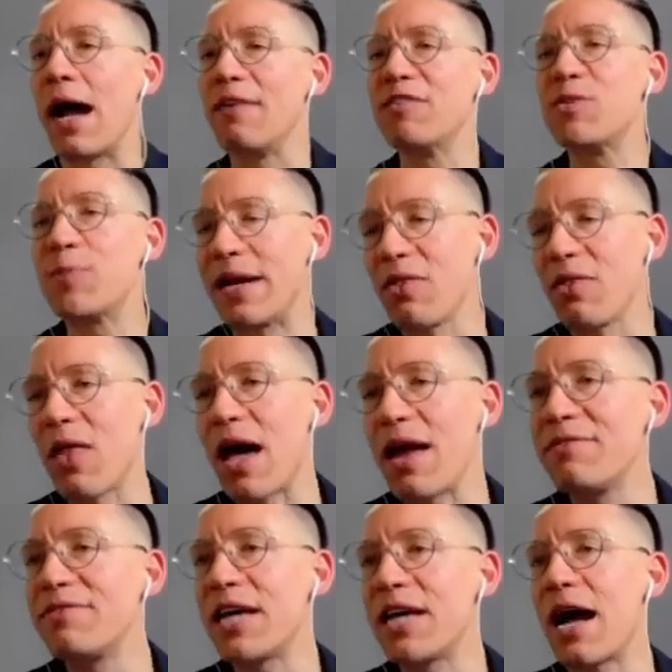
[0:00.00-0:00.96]
I've spent a
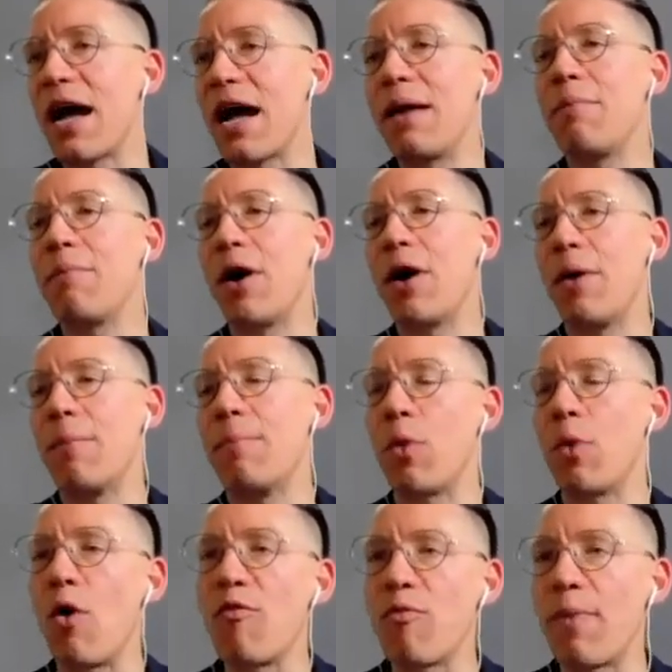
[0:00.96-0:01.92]
lot of time
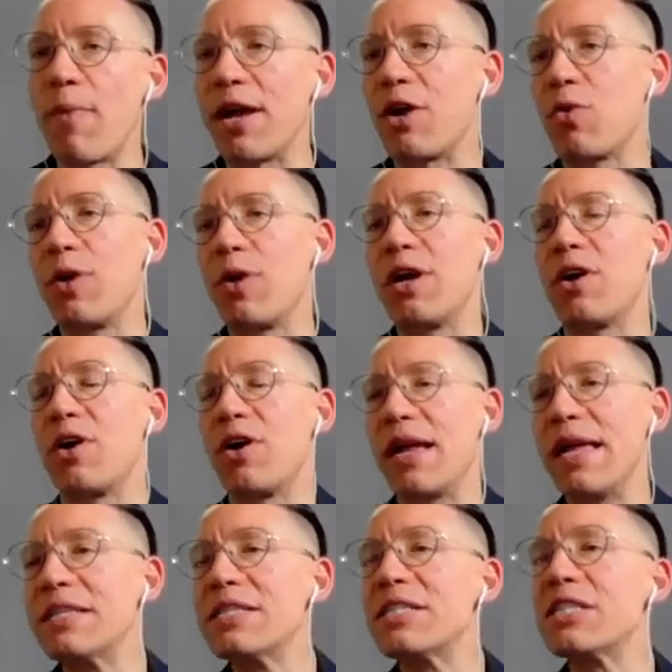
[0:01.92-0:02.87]
um, over my career
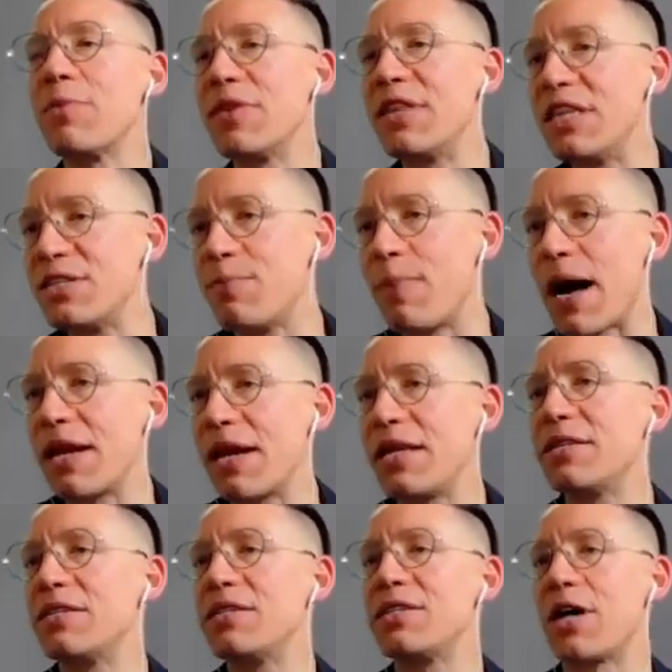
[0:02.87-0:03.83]
in some of these
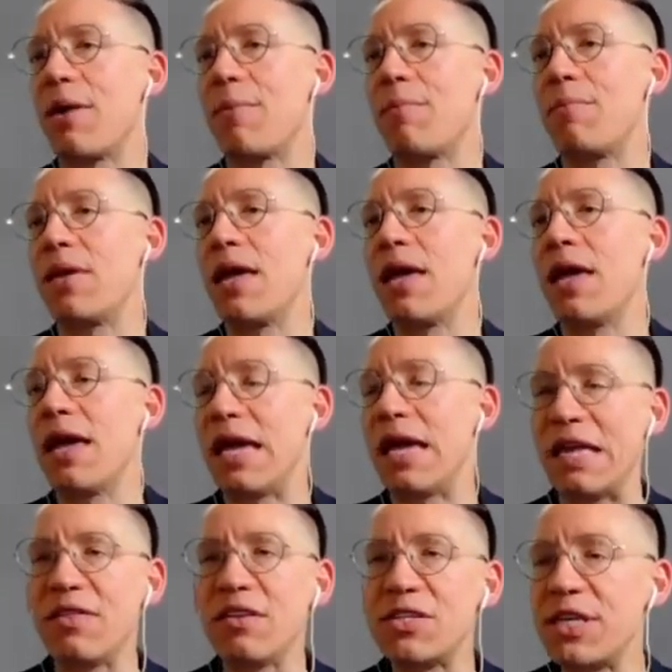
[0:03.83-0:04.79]
bodies um,
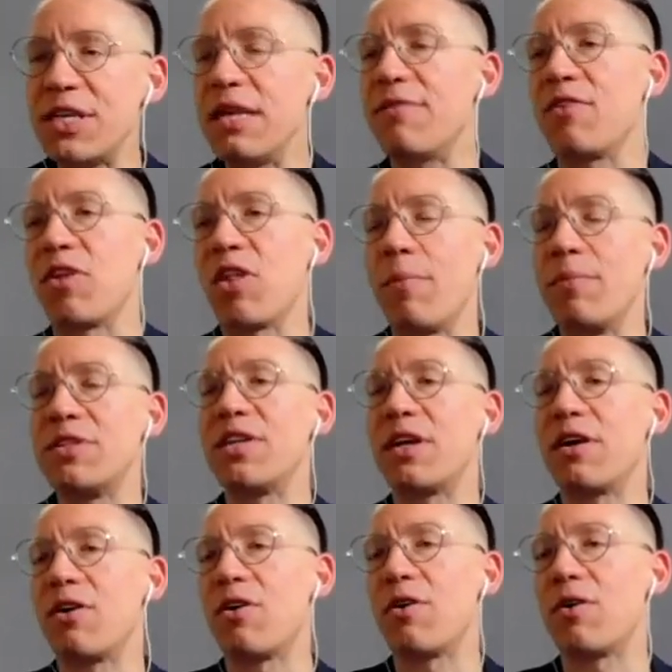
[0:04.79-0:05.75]
in the city of Columbus
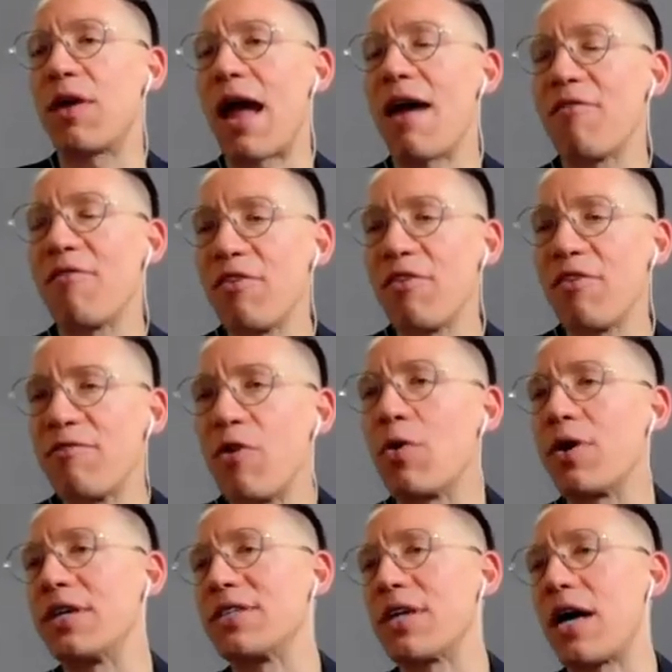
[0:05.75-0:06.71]
that are have a
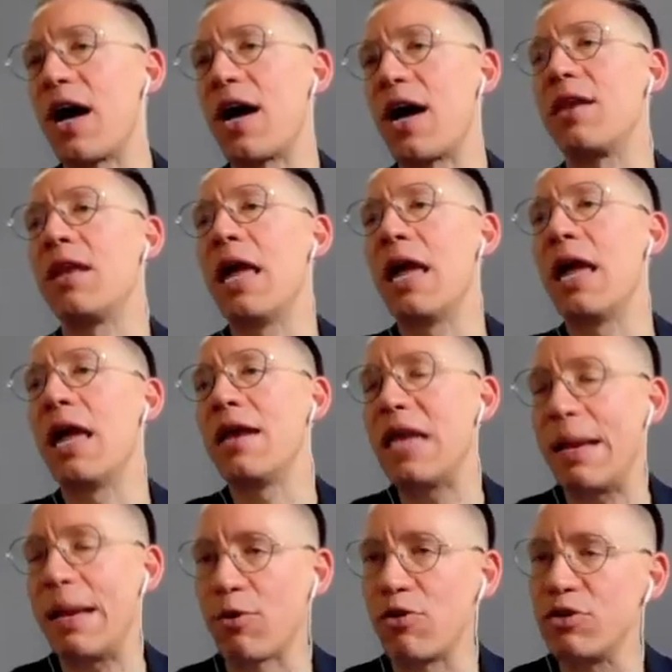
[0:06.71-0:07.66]
focus on
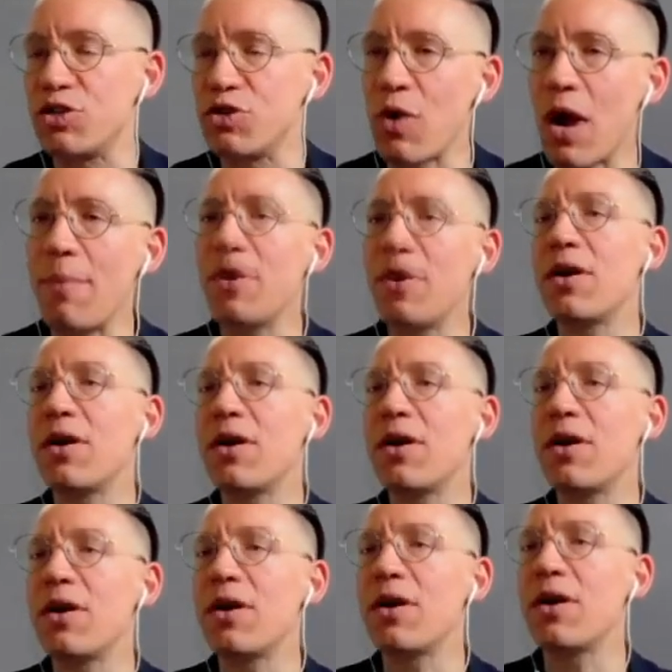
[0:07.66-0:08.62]
neighborhood trauma
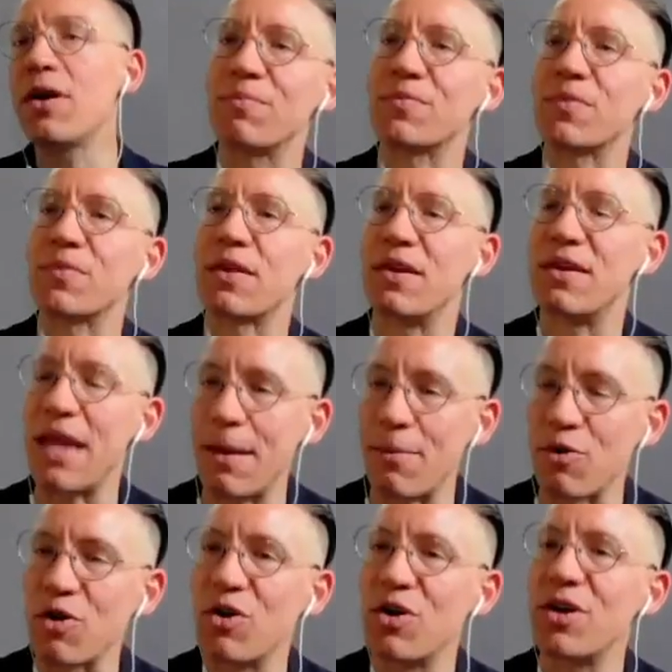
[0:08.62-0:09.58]
or um,
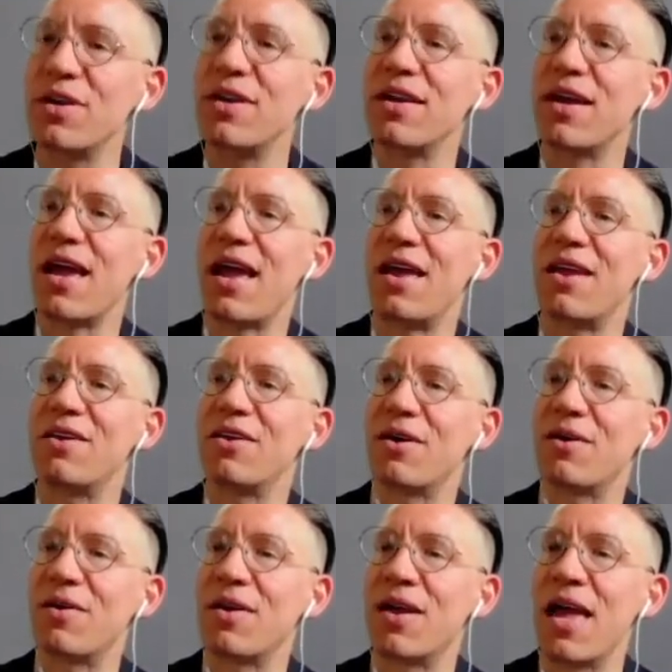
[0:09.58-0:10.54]
neighborhood and
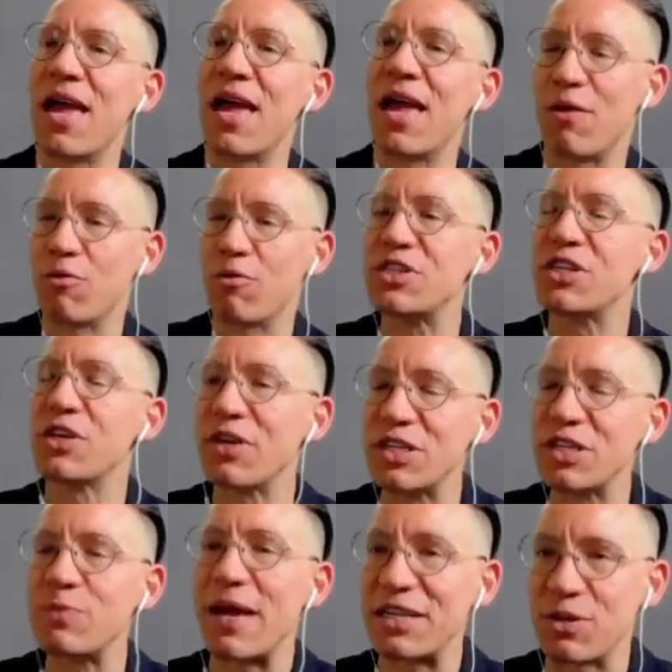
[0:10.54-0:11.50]
uh, and
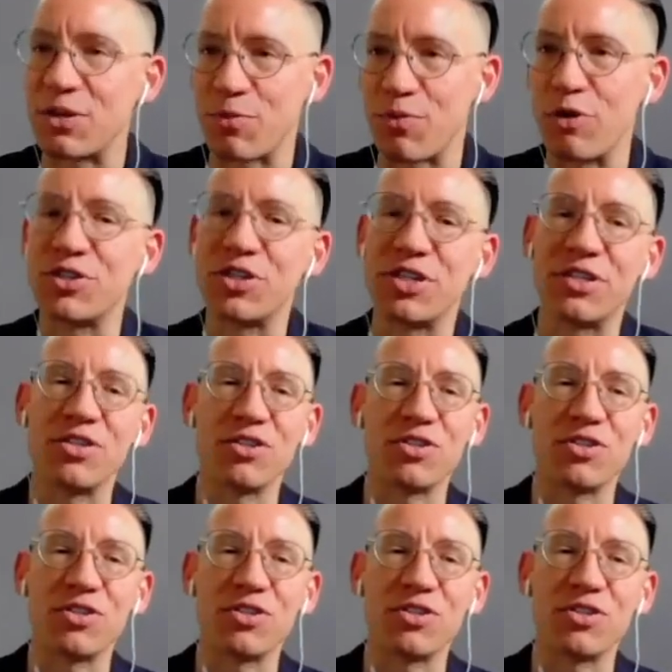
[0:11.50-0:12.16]
resilience based approaches.